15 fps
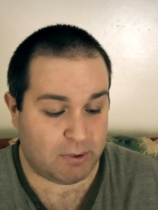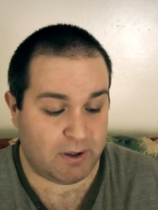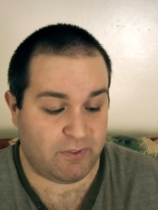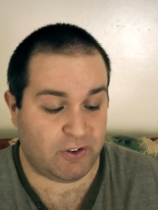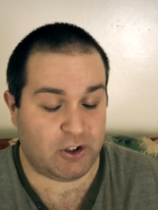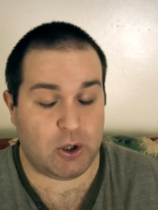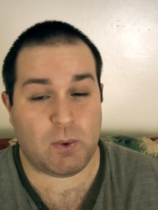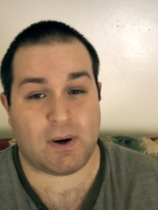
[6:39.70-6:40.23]
But if
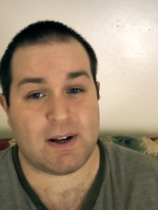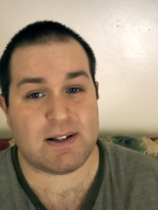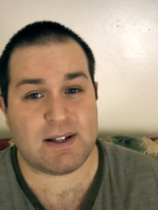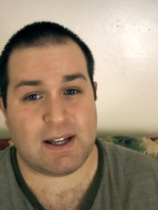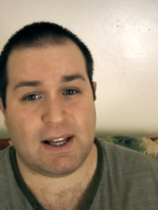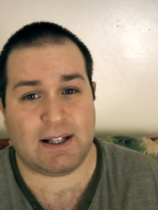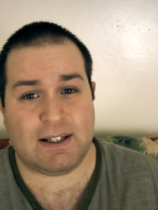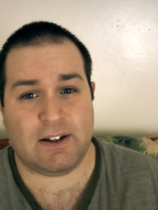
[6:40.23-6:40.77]
you do want to
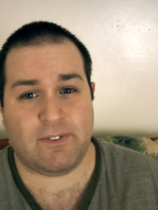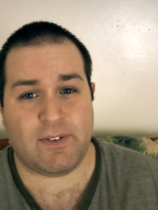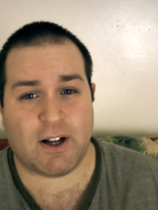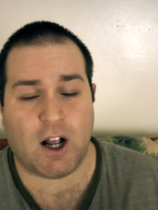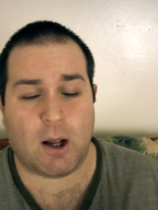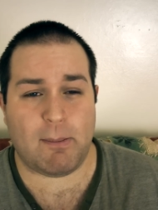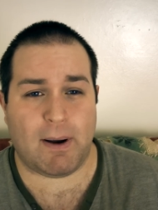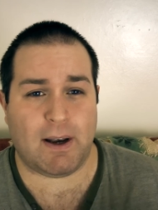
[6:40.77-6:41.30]
see it, leave a
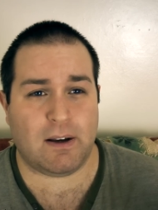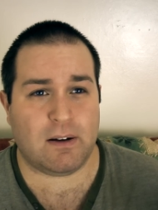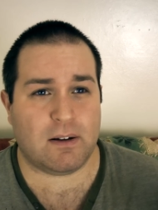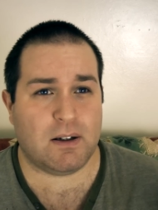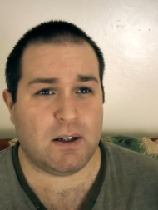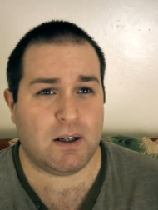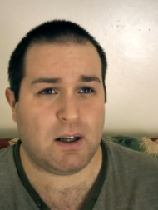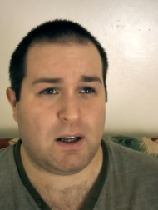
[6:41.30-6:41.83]
comment
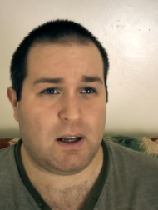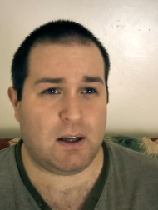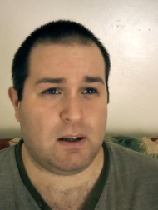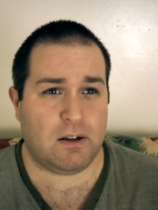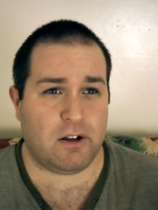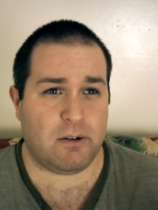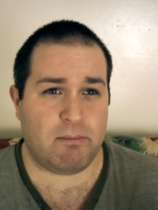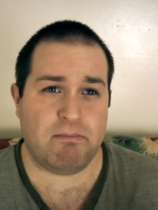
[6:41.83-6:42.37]

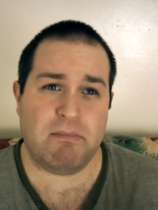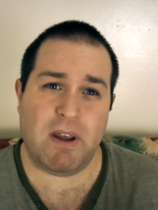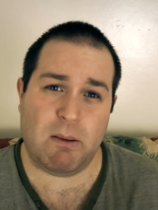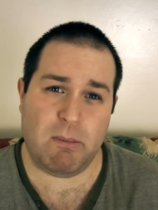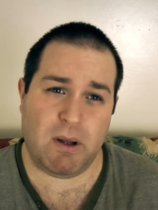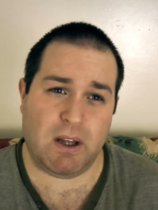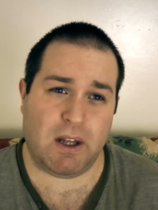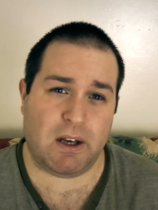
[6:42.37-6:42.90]
and
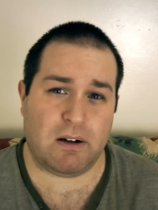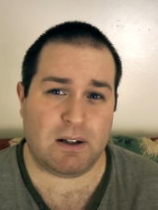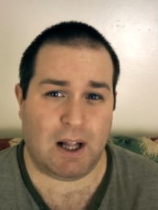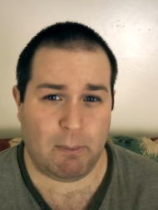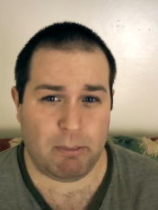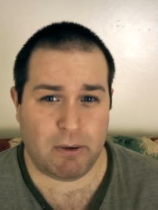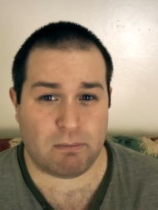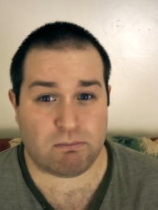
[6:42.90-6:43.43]
maybe it'll
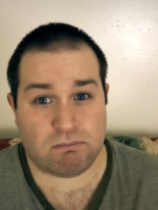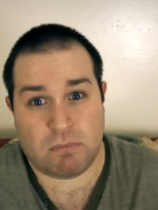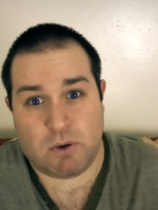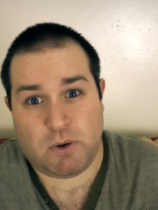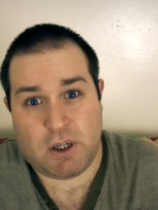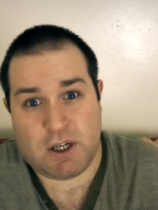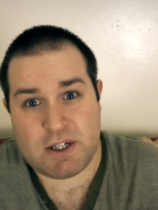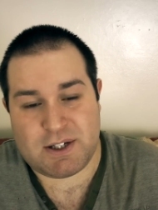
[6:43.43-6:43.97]
happen.
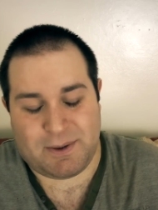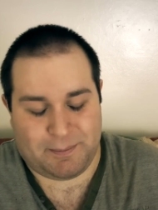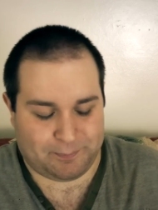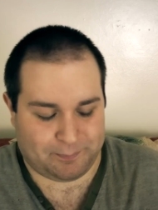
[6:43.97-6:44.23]
Who knows?